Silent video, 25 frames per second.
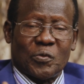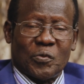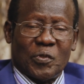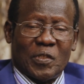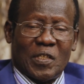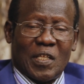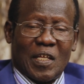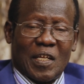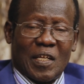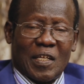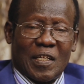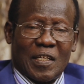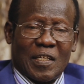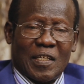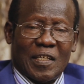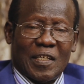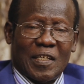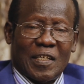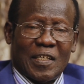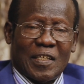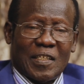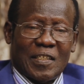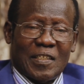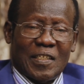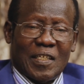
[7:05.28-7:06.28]
whether
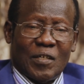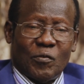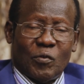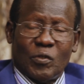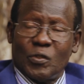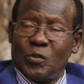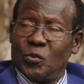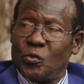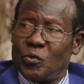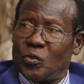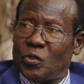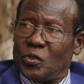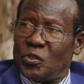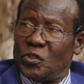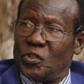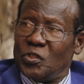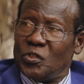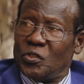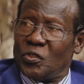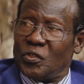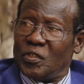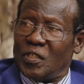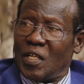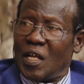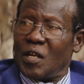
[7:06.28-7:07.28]
they want to
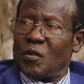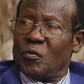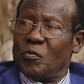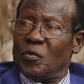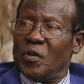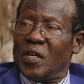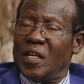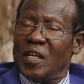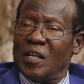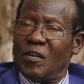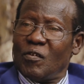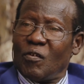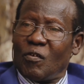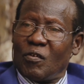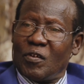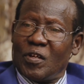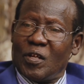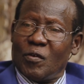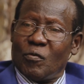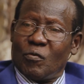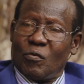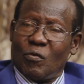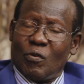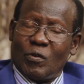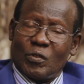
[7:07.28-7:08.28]
continue that way or they
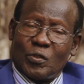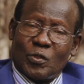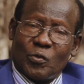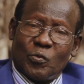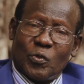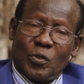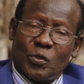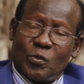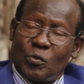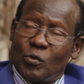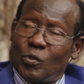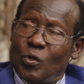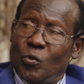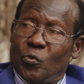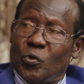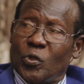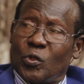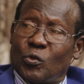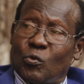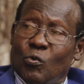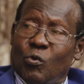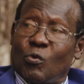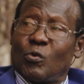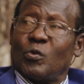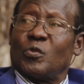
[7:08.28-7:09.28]
would also want to go
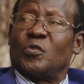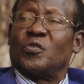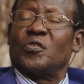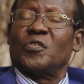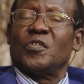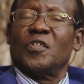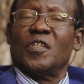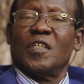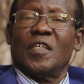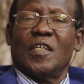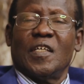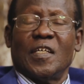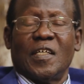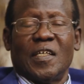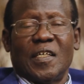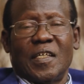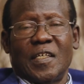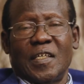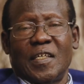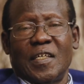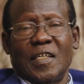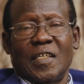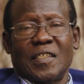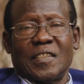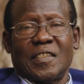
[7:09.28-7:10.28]
with crude
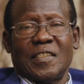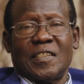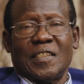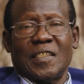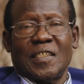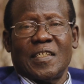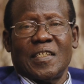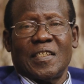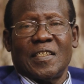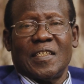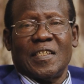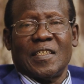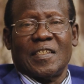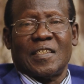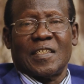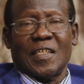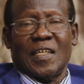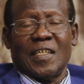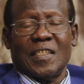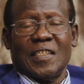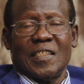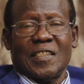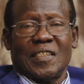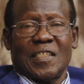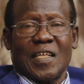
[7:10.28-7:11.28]
as the
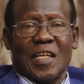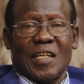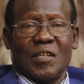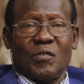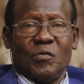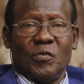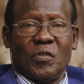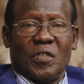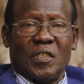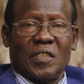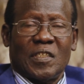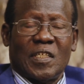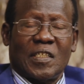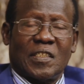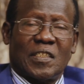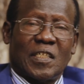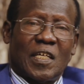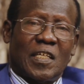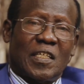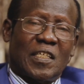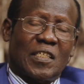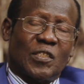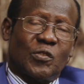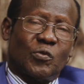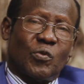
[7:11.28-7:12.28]
Chinese are doing. The
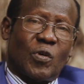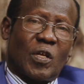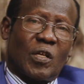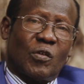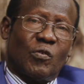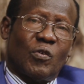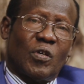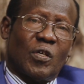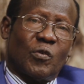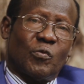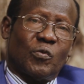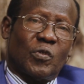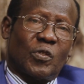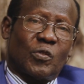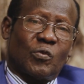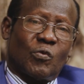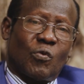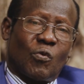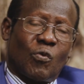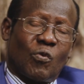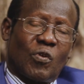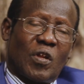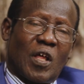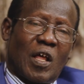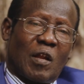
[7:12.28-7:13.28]
Chinese who are going with
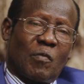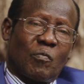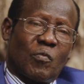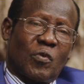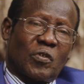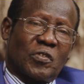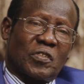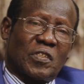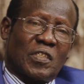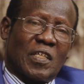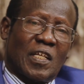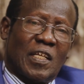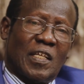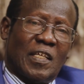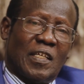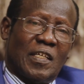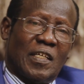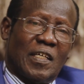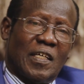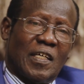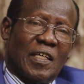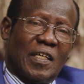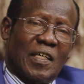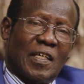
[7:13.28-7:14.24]
crude are mostly